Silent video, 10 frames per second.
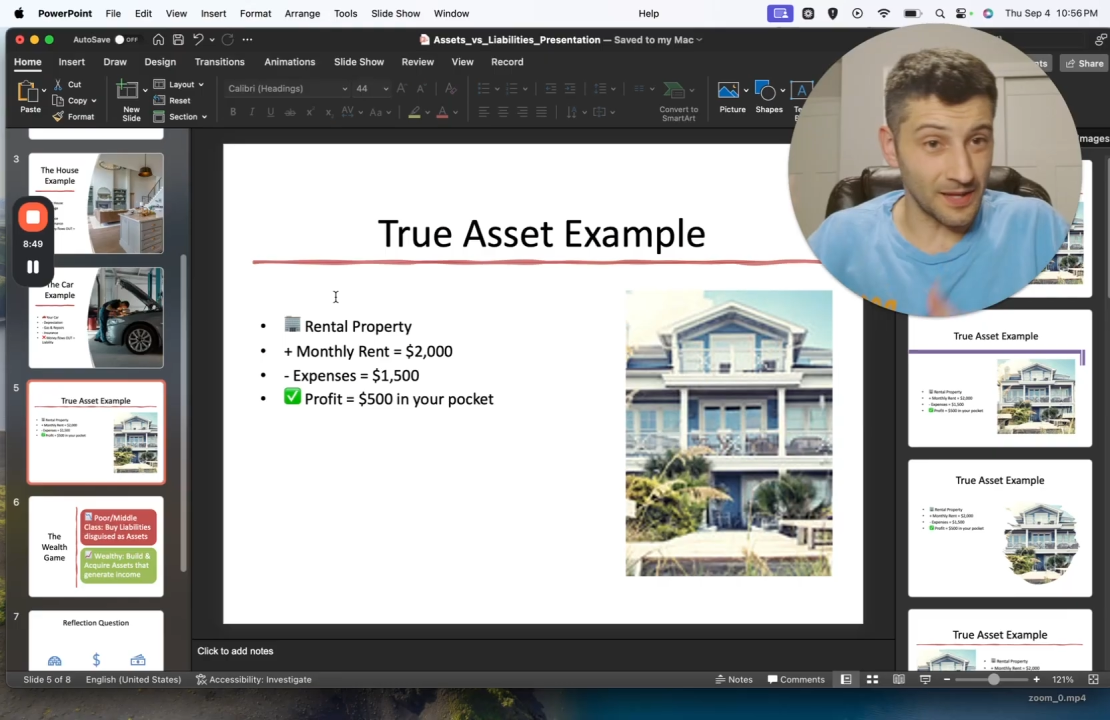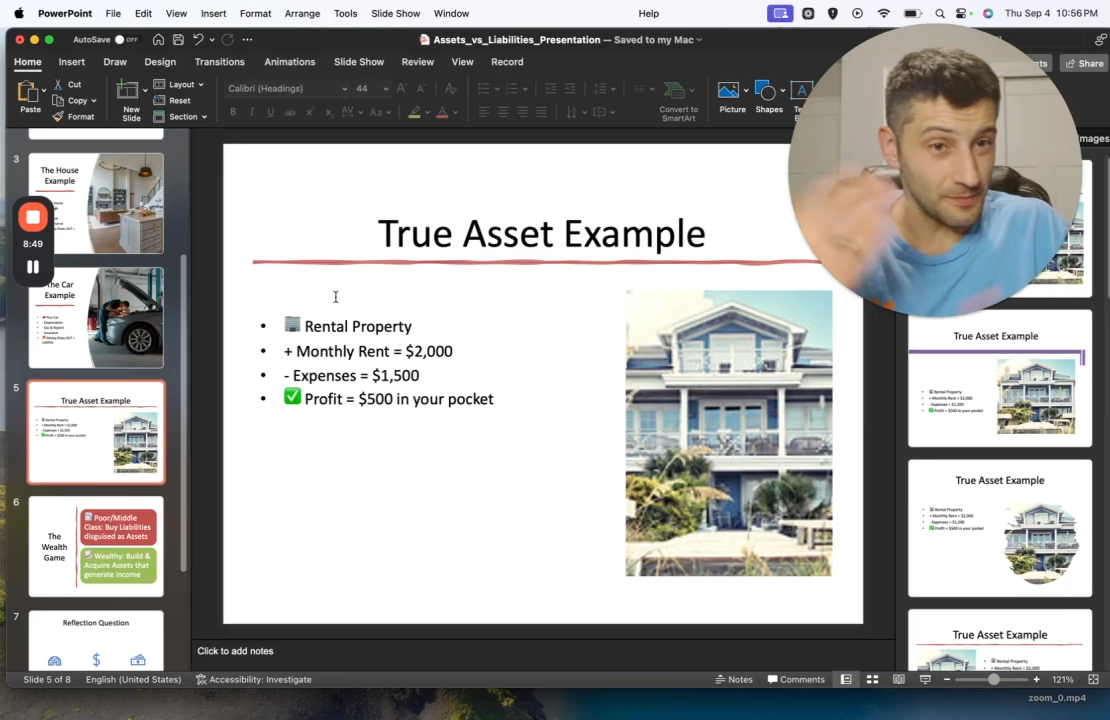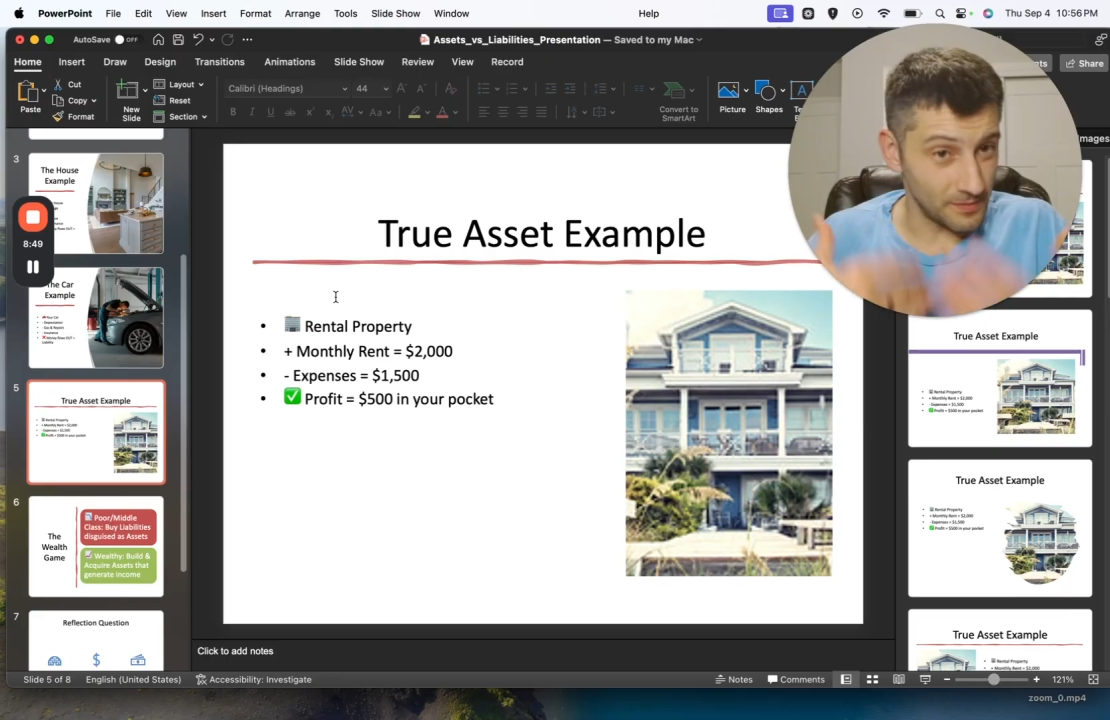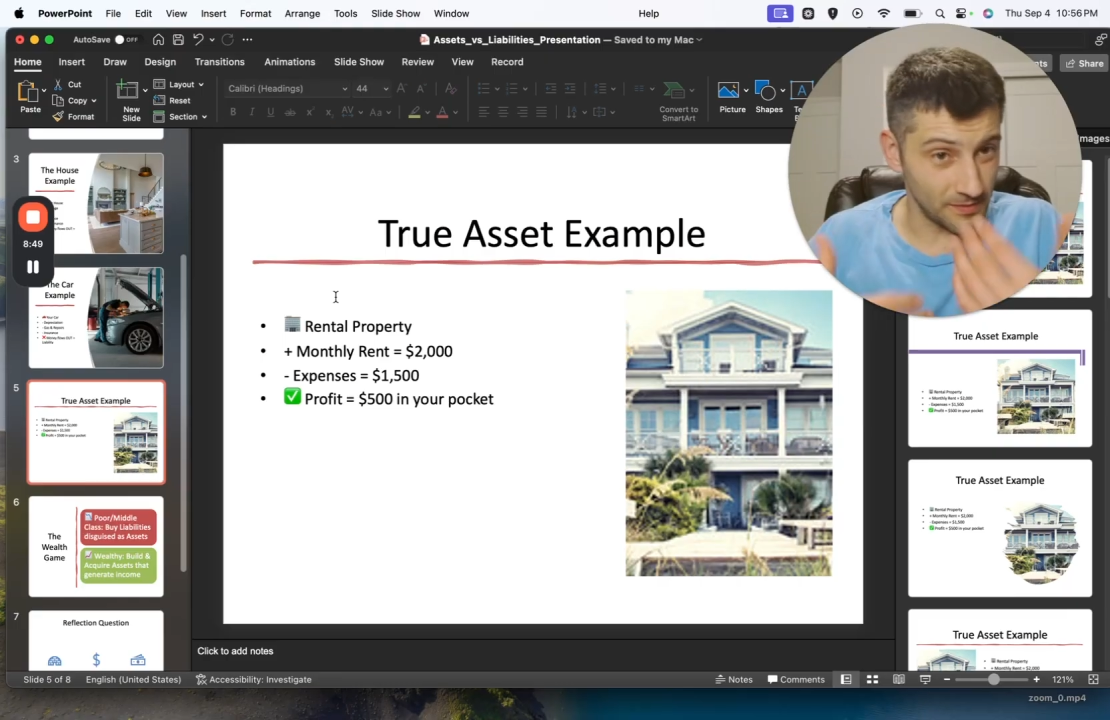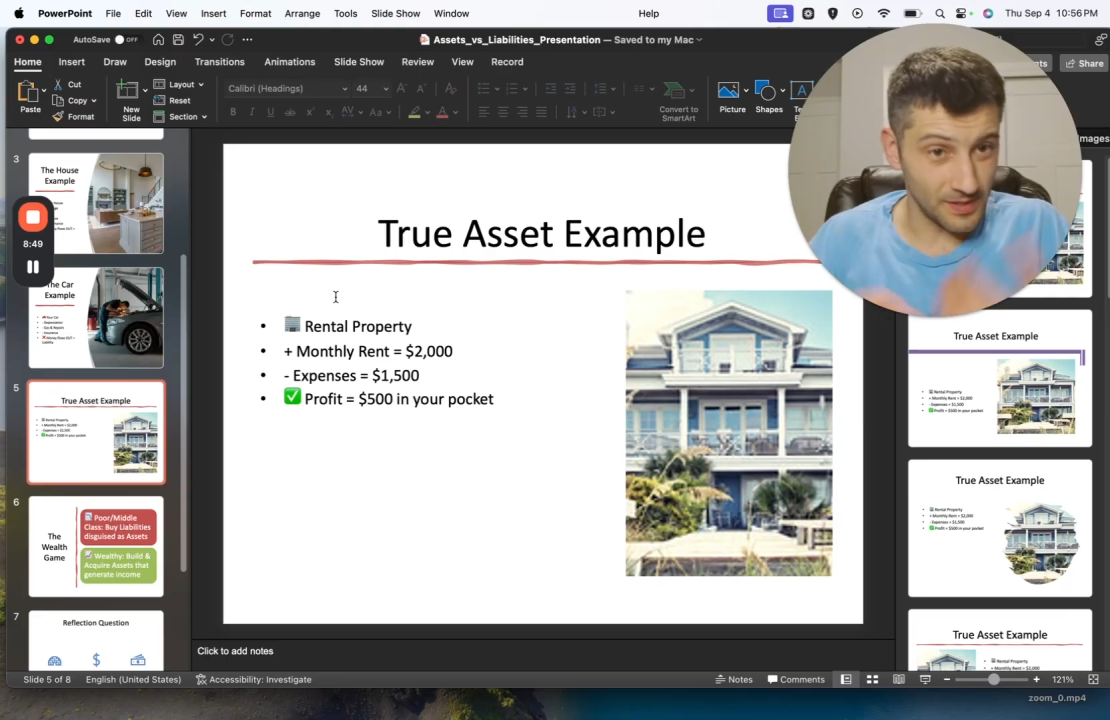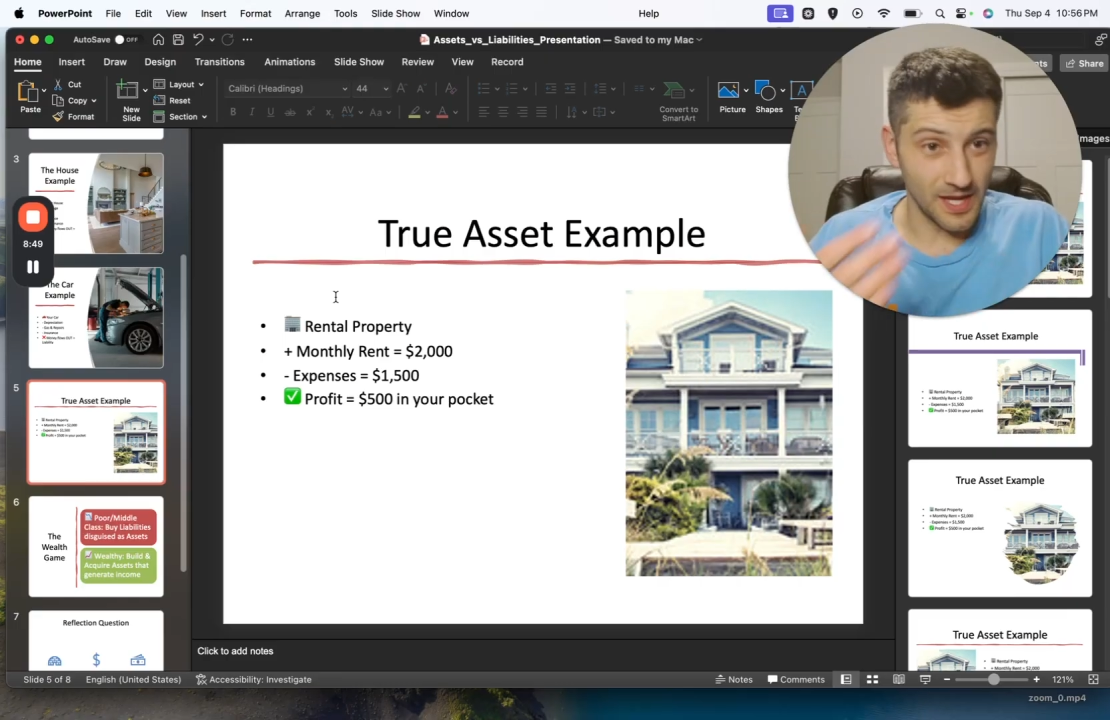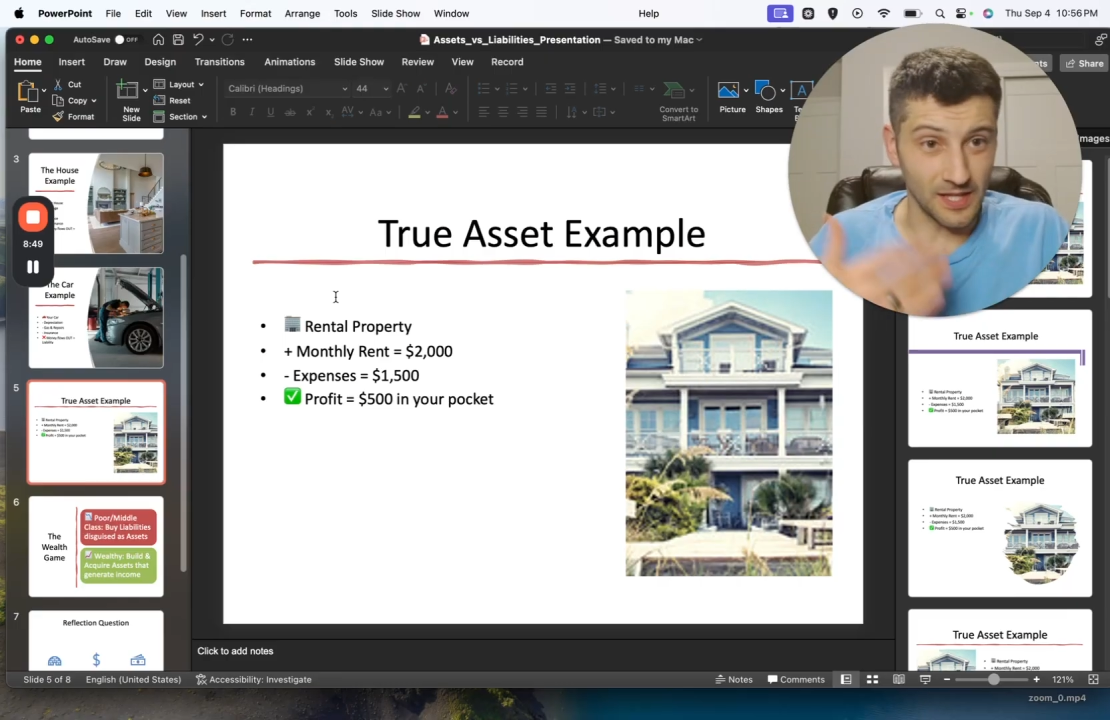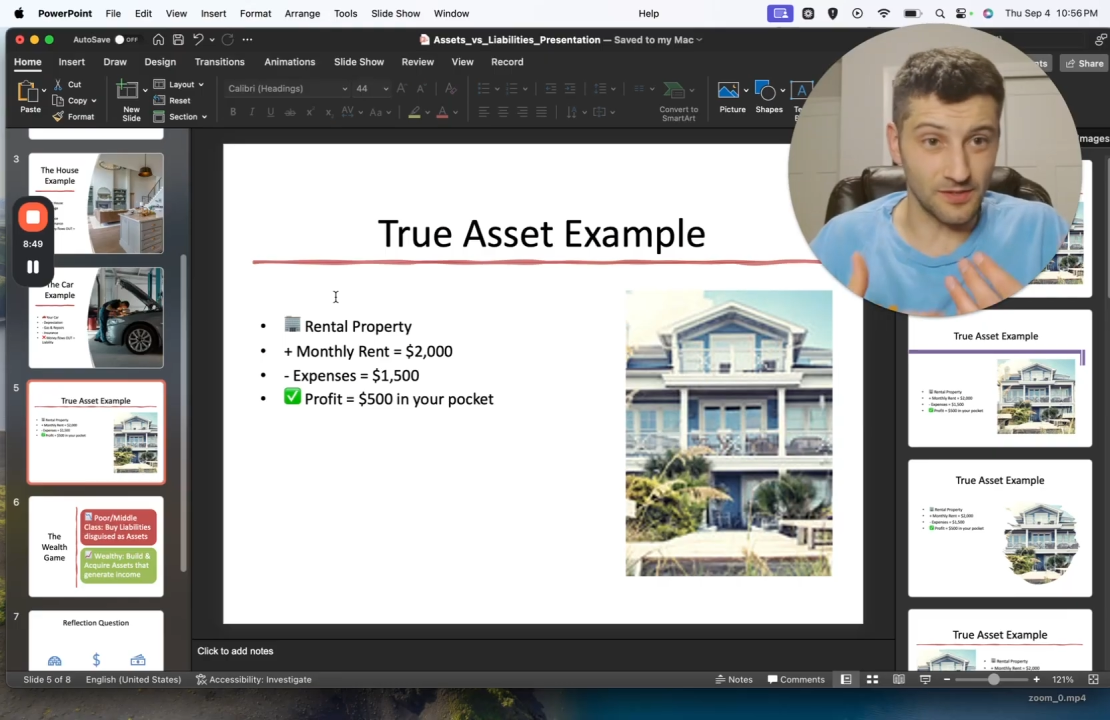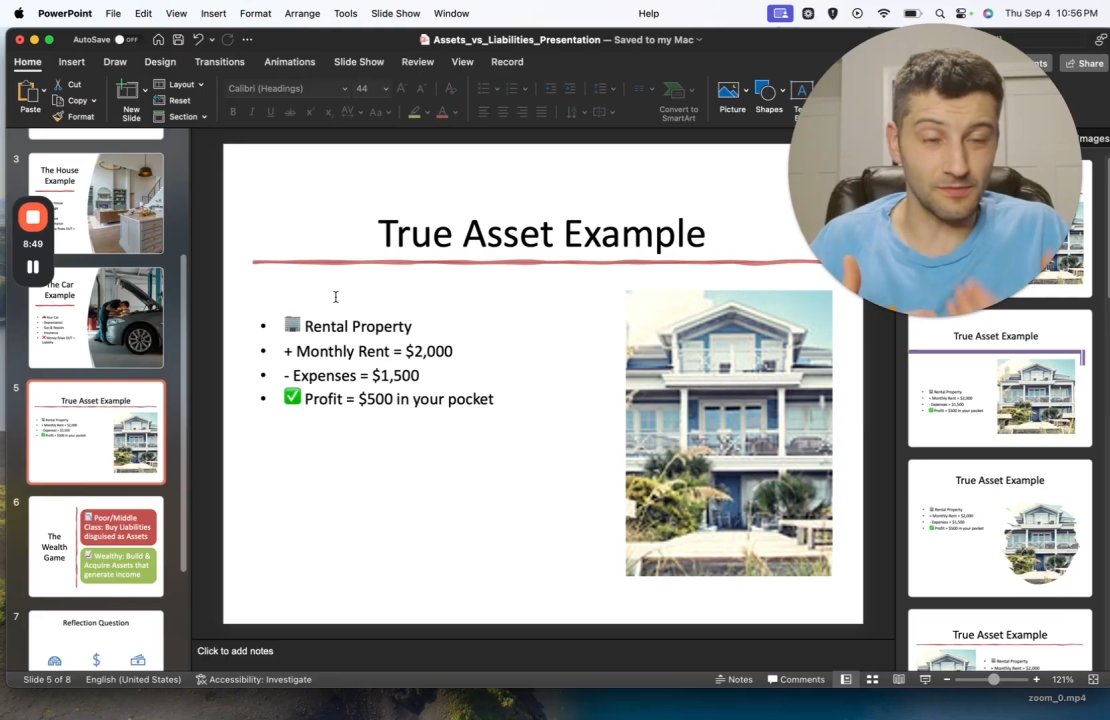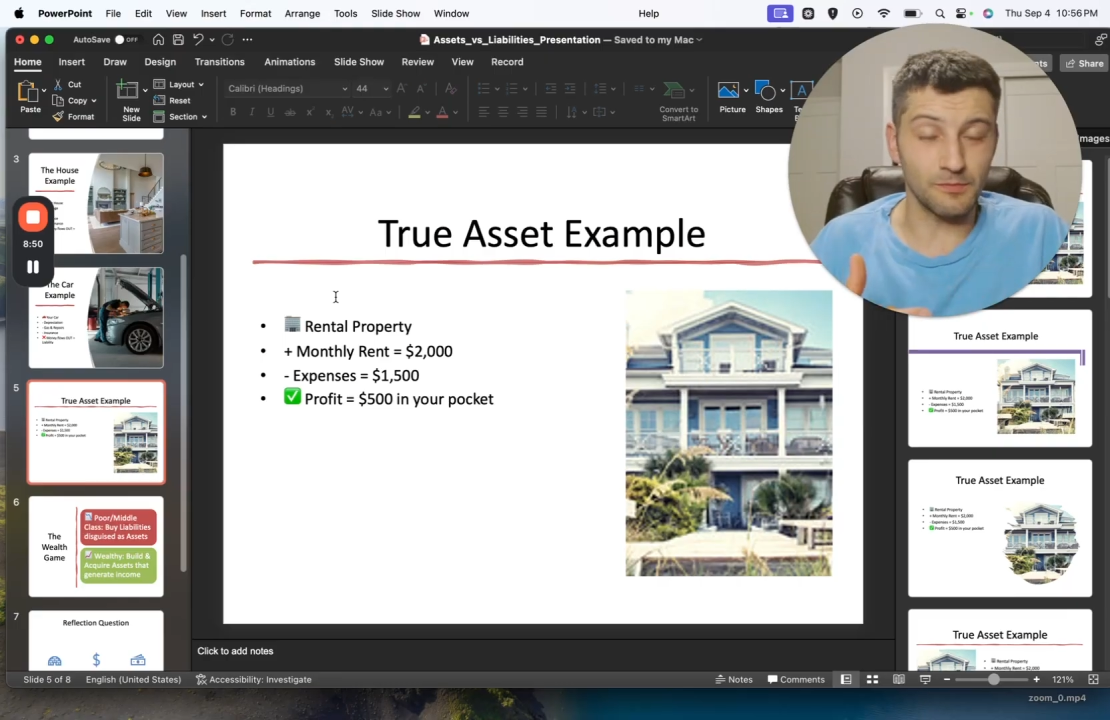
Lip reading: it